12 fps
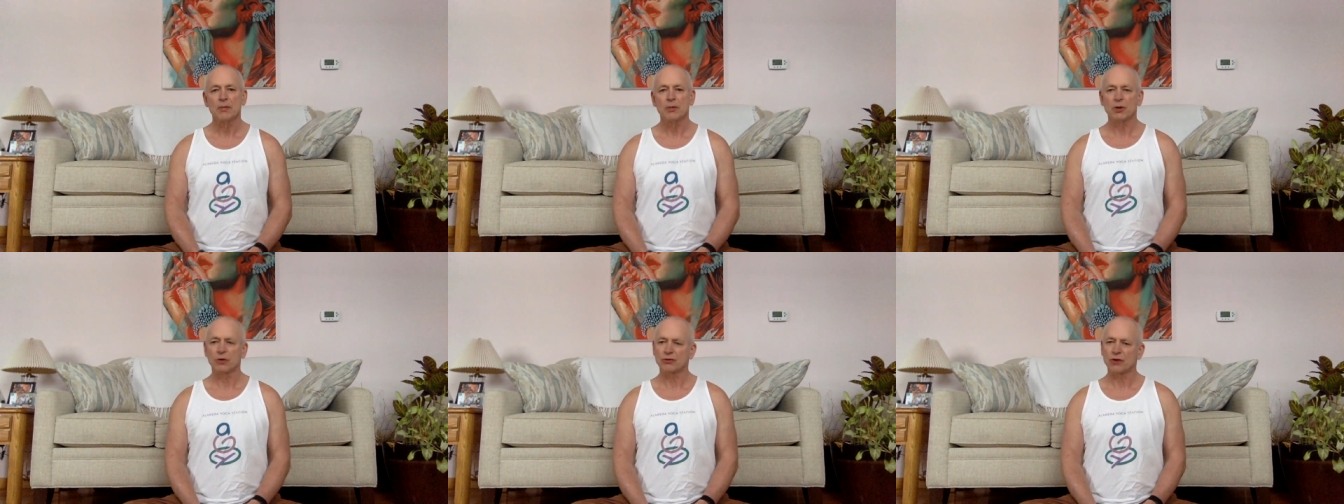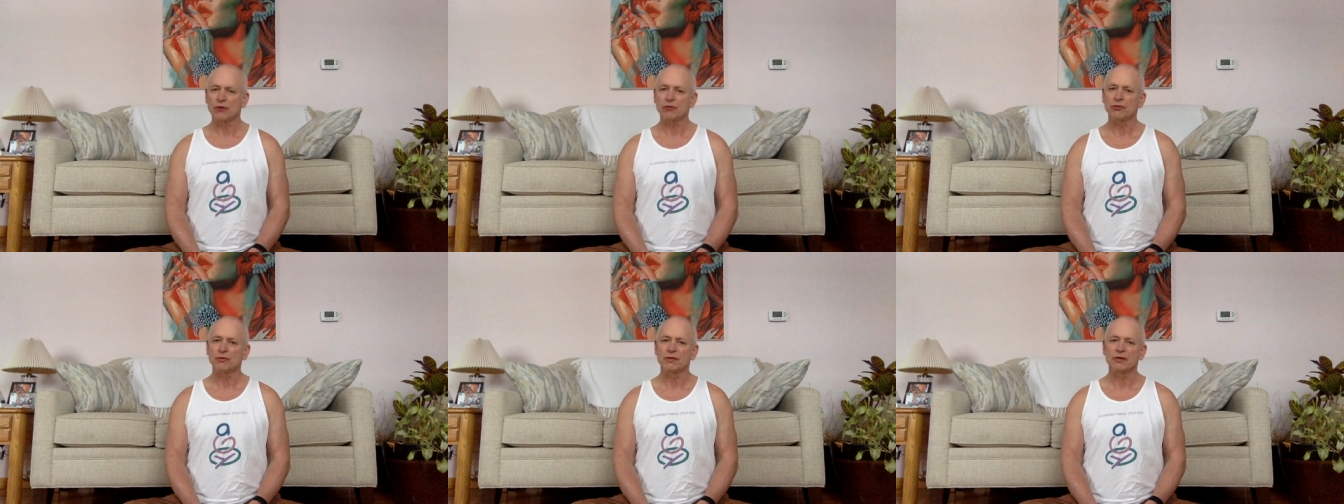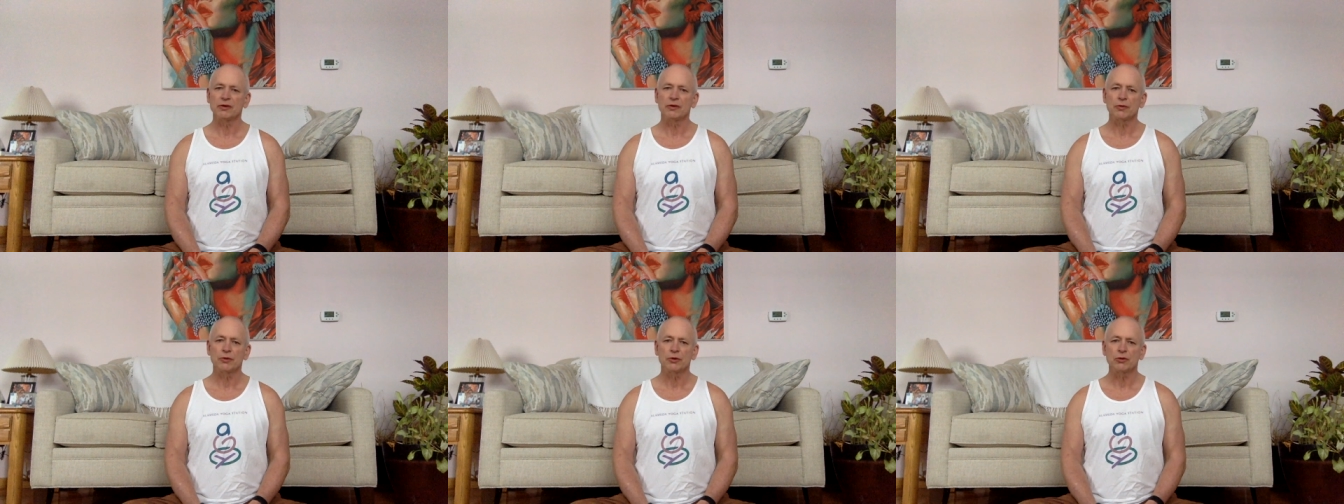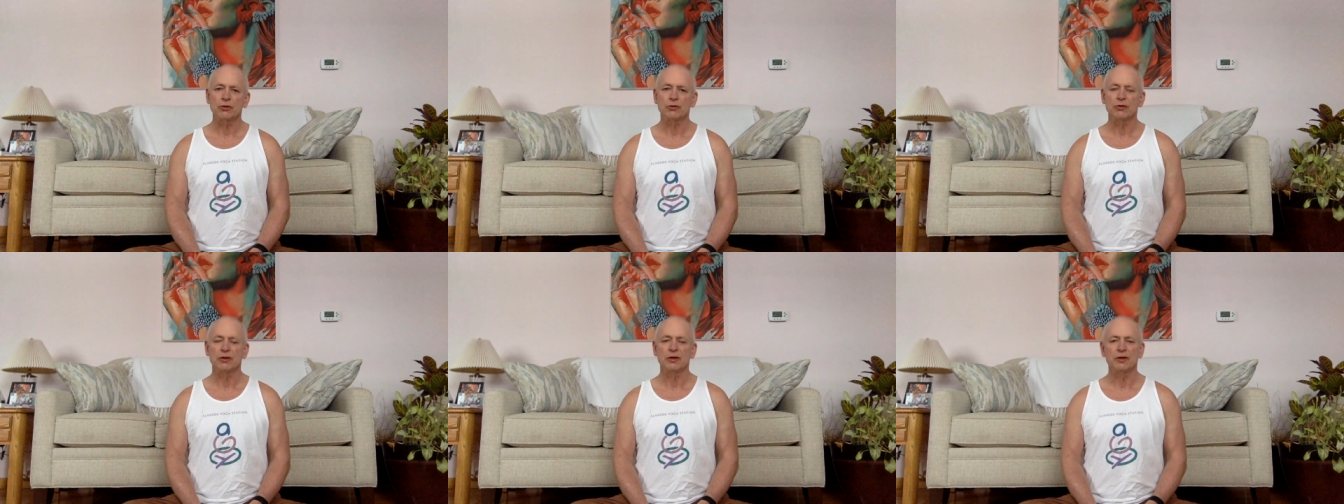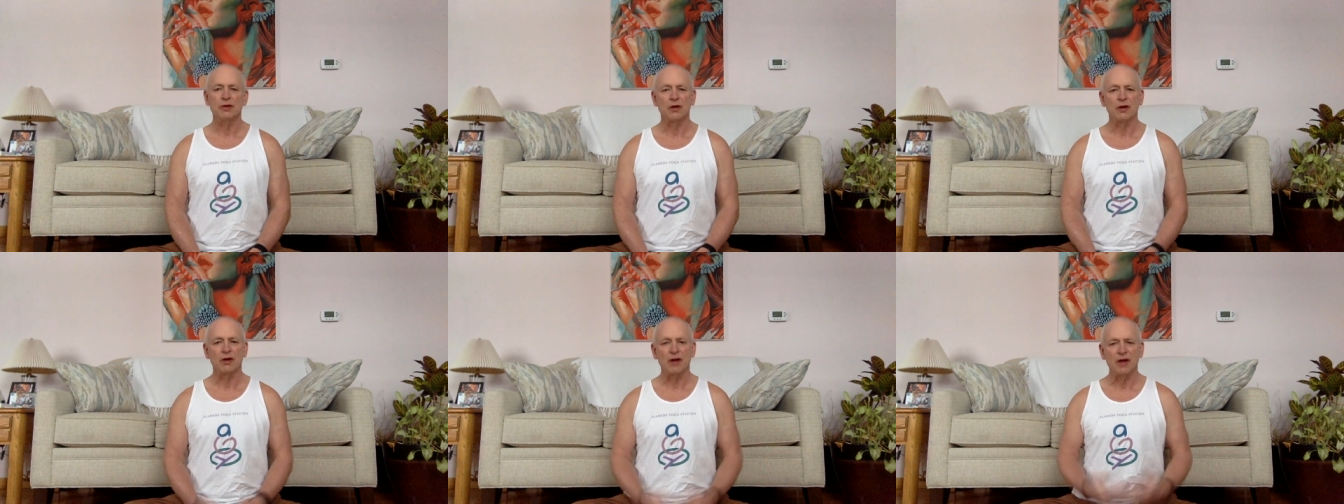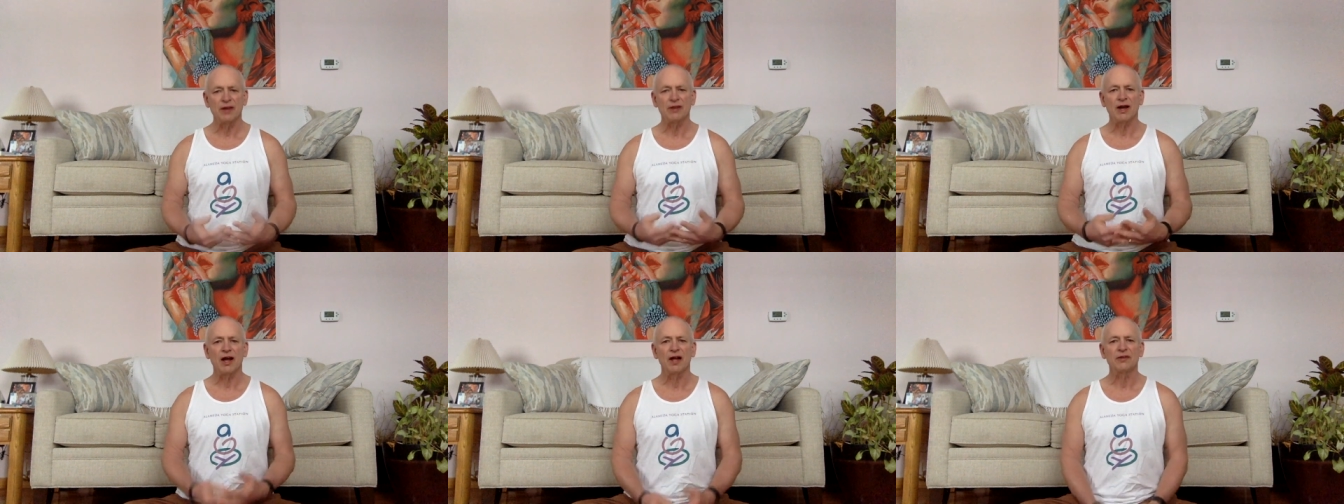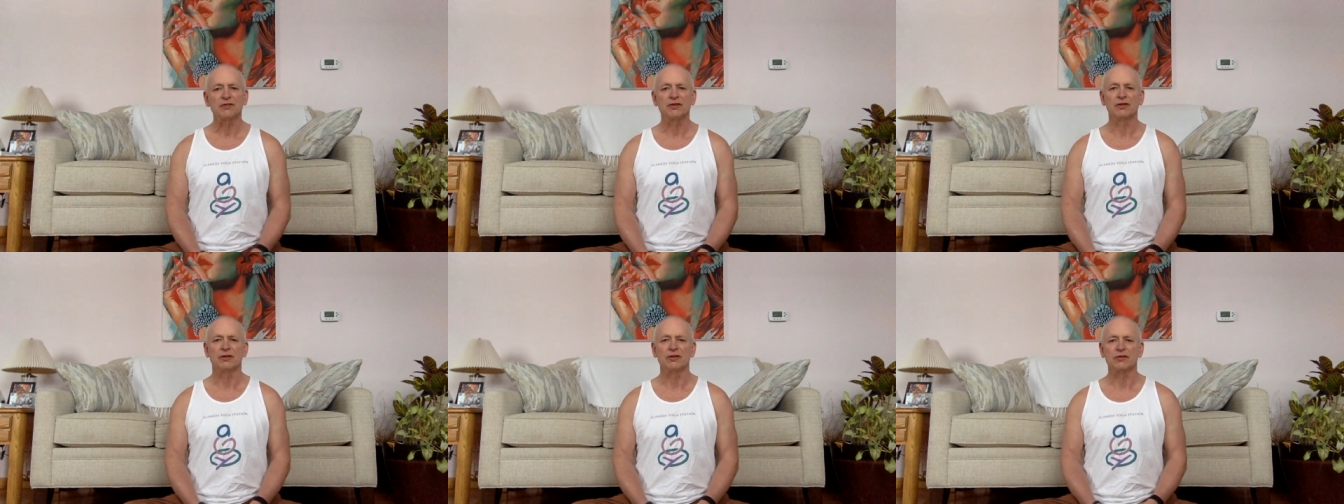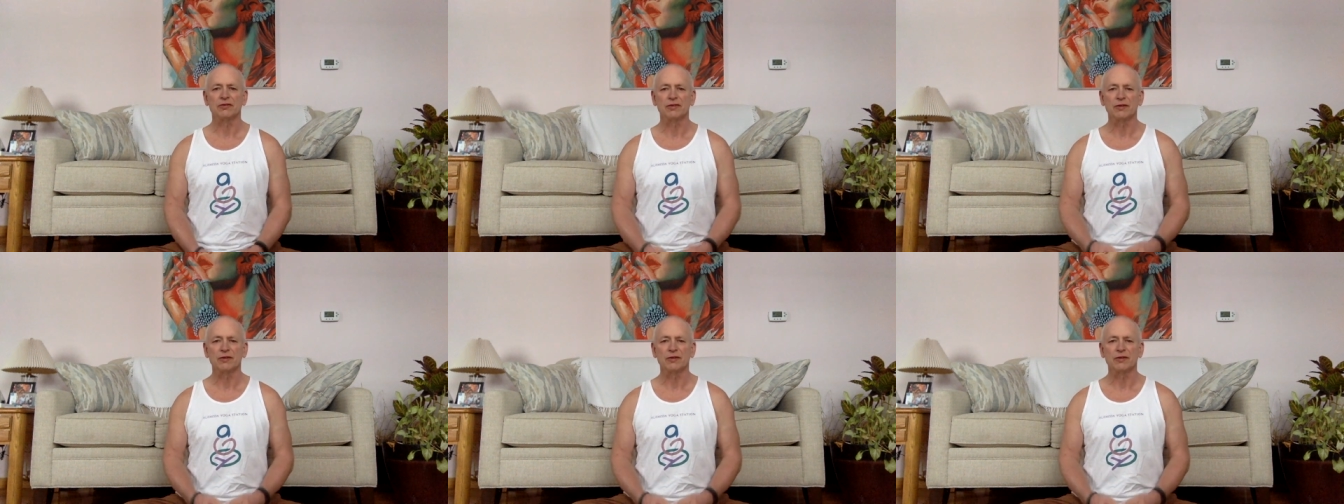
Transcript: but it's also very critical in a lot of the asanas.